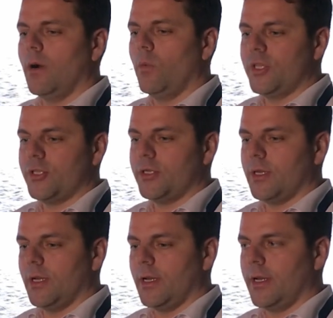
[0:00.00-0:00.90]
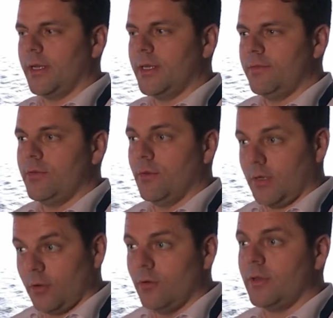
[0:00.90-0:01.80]
which gives you
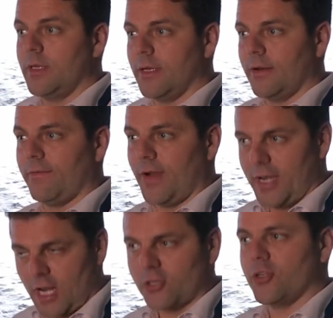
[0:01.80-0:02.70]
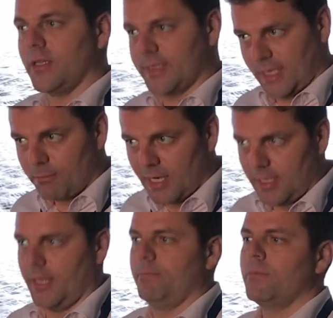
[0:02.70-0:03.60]
a good financial
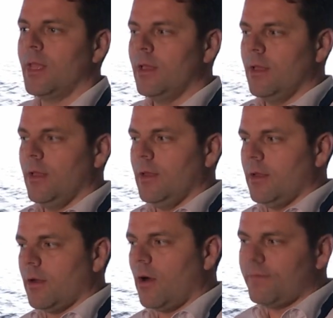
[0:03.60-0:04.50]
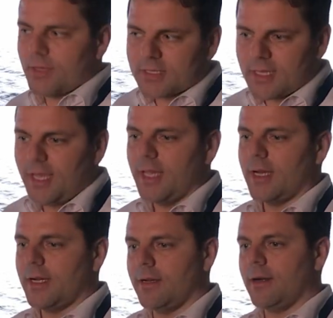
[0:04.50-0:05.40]
stability. Obviously,
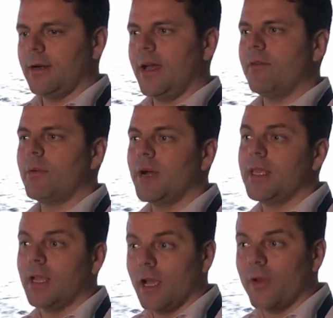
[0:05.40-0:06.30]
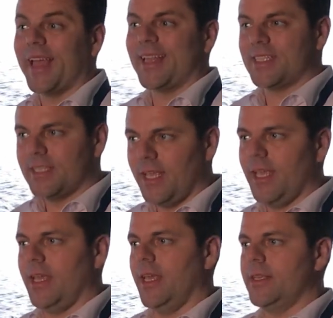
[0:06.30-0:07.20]
everybody going at
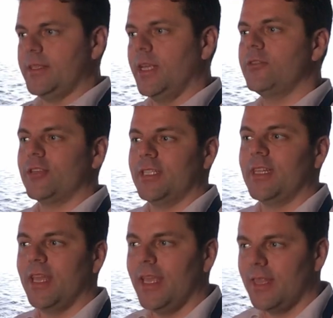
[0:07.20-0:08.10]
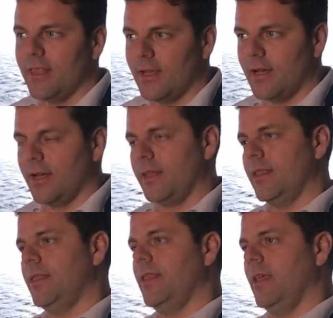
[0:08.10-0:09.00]
sea is interested in
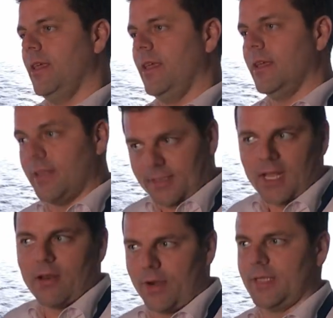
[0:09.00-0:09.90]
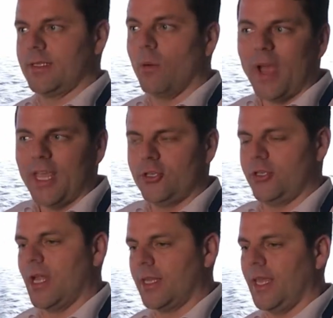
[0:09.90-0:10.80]
the salaries, the
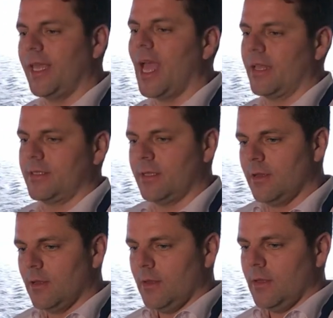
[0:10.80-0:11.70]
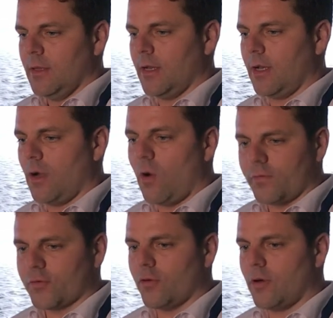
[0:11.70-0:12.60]
wage that he gets.
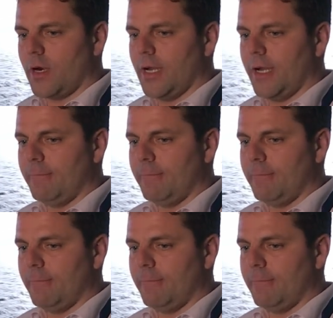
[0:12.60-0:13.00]
Offshore